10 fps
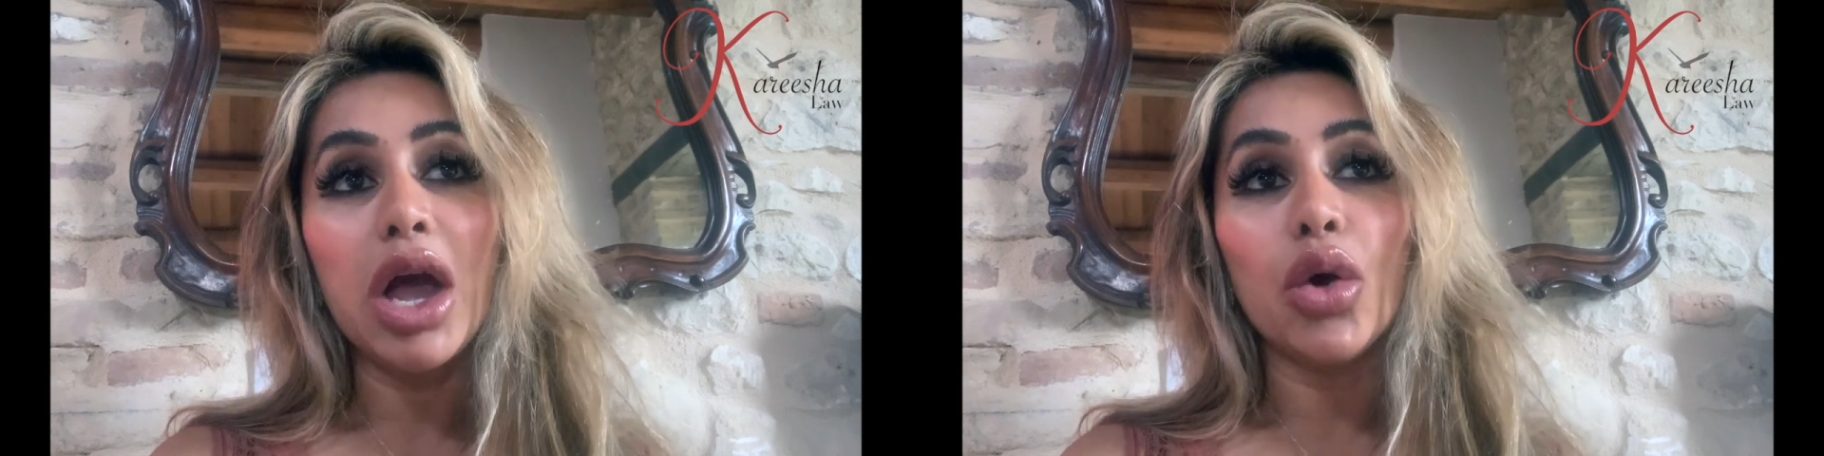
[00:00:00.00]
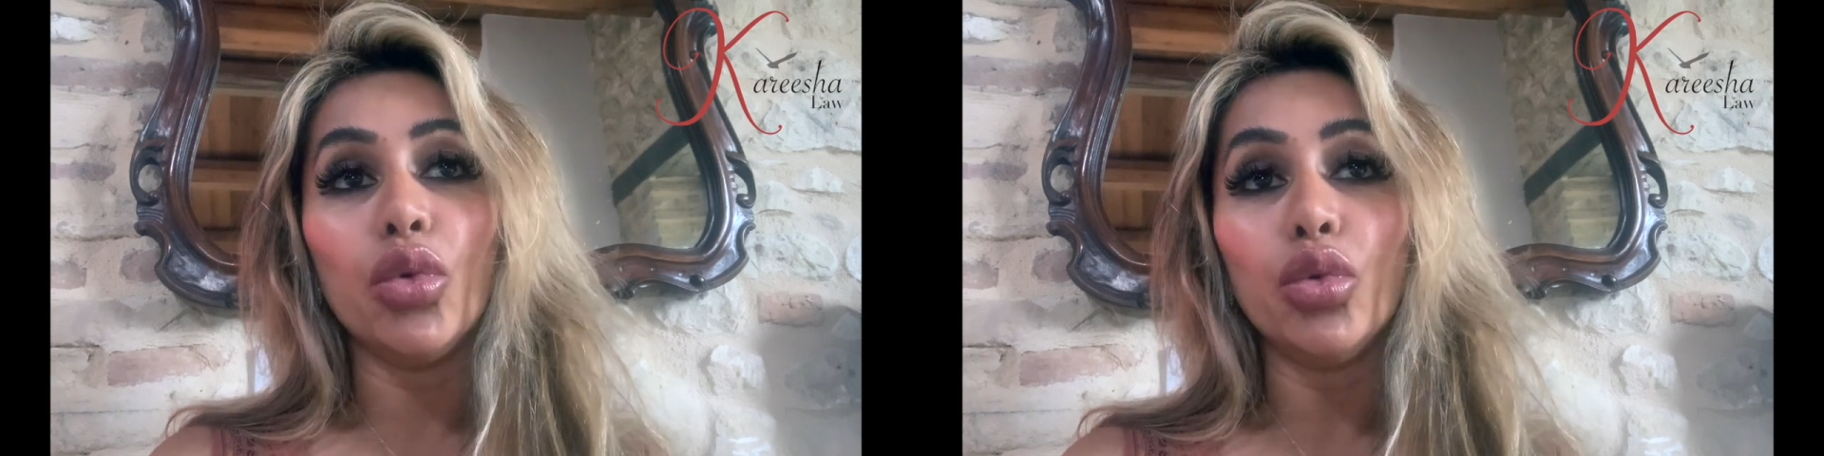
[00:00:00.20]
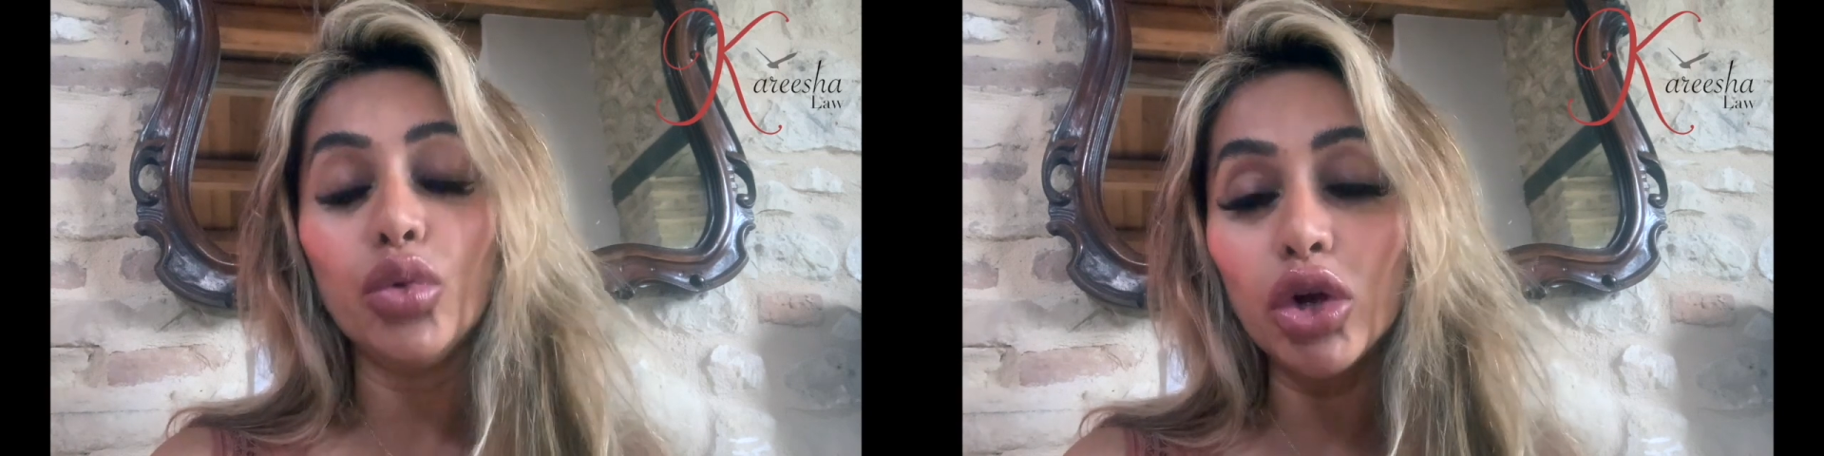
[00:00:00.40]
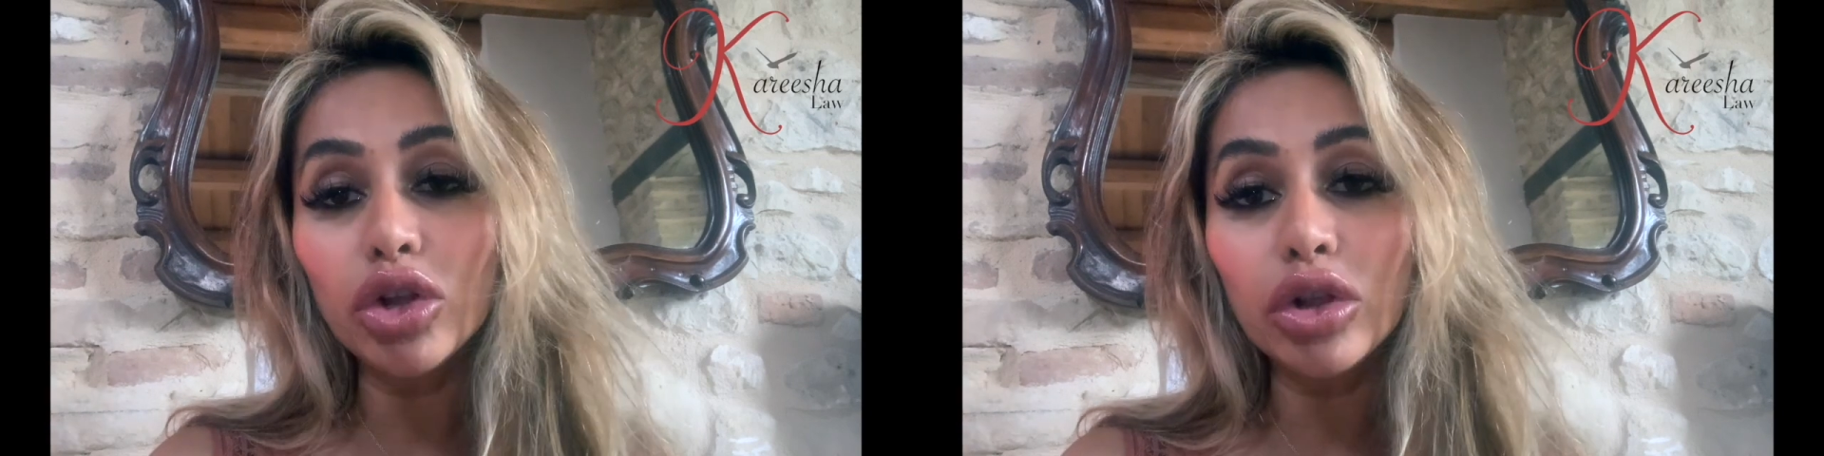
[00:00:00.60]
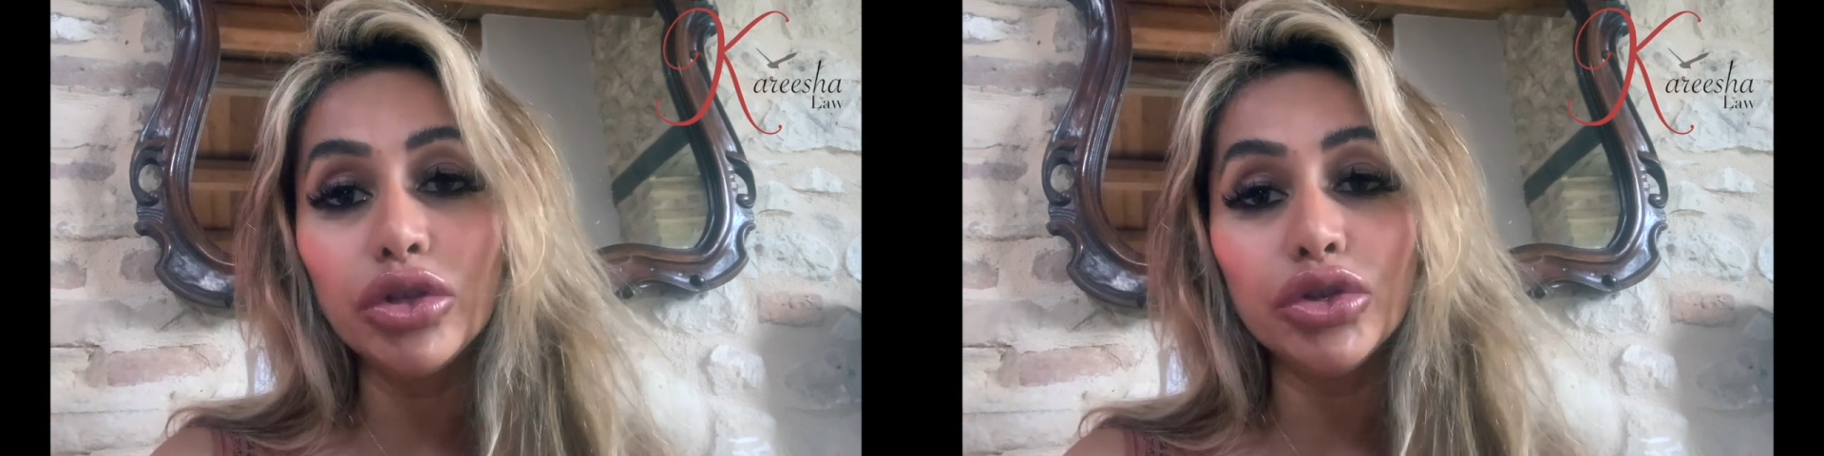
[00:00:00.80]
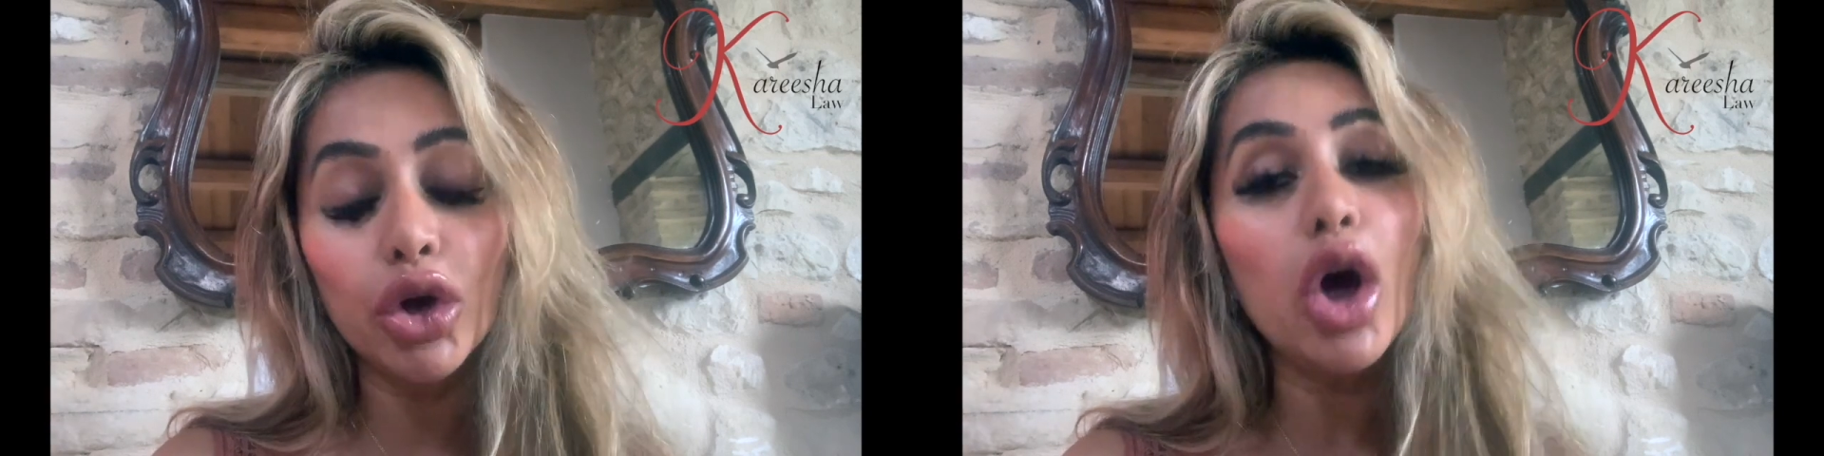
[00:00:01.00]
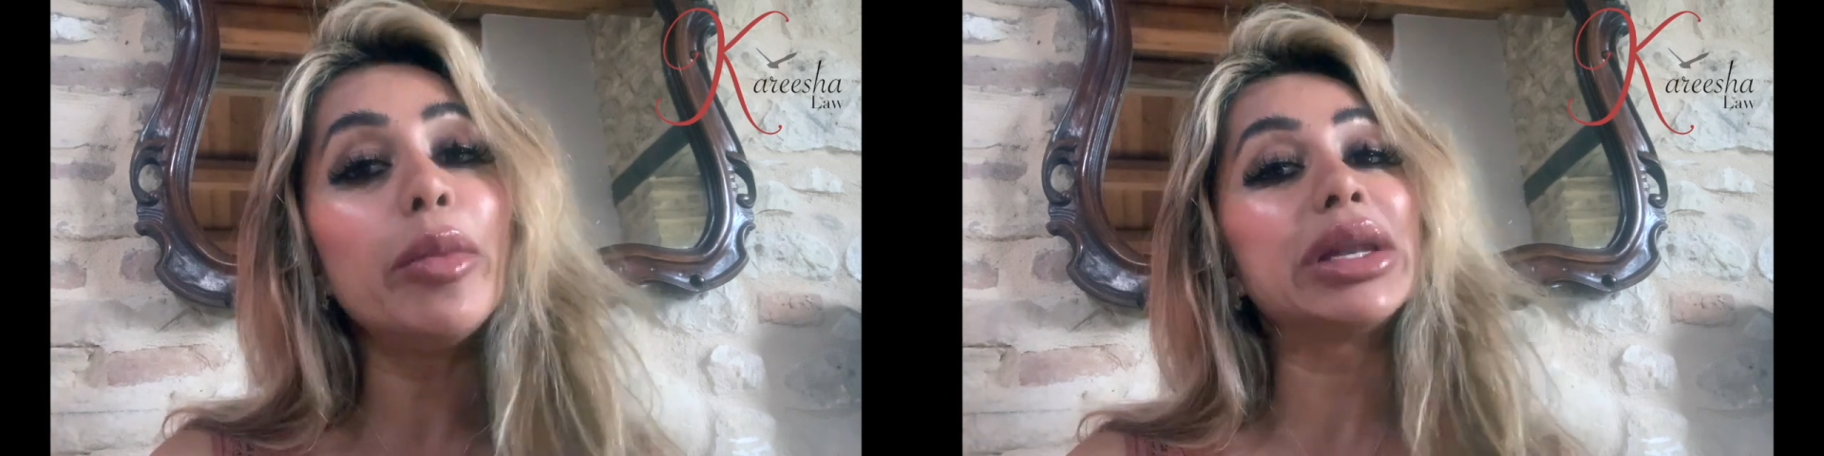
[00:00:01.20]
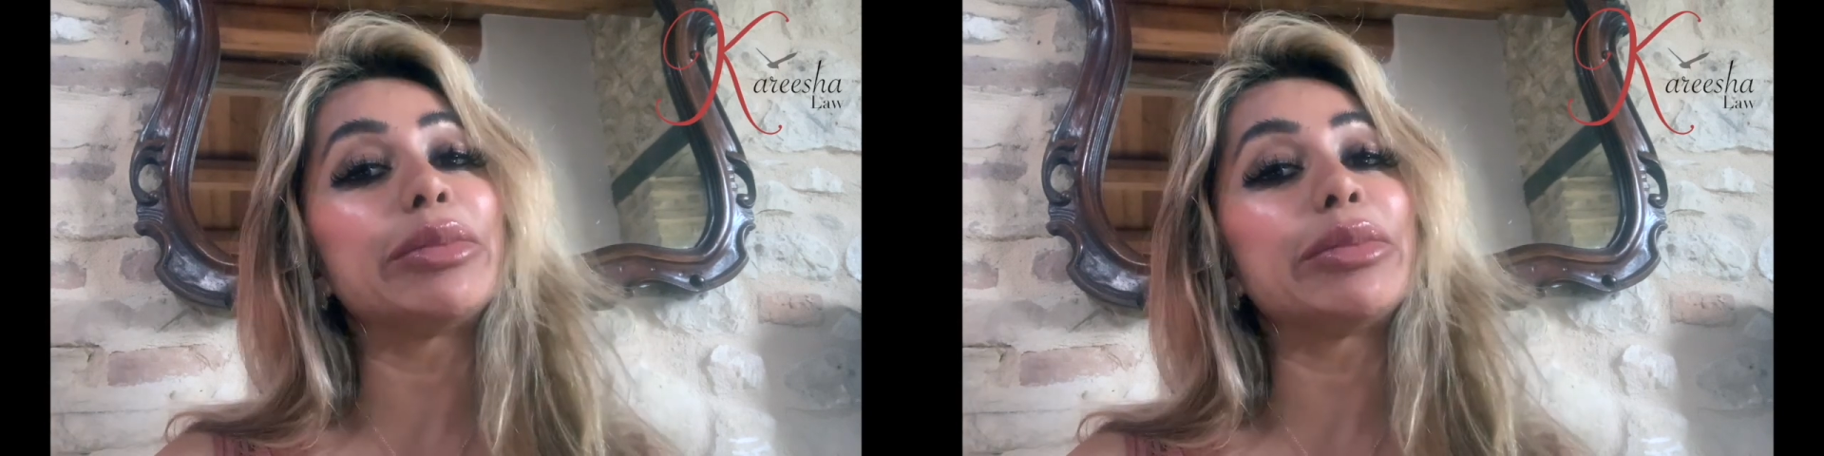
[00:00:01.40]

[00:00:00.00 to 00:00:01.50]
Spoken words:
will normally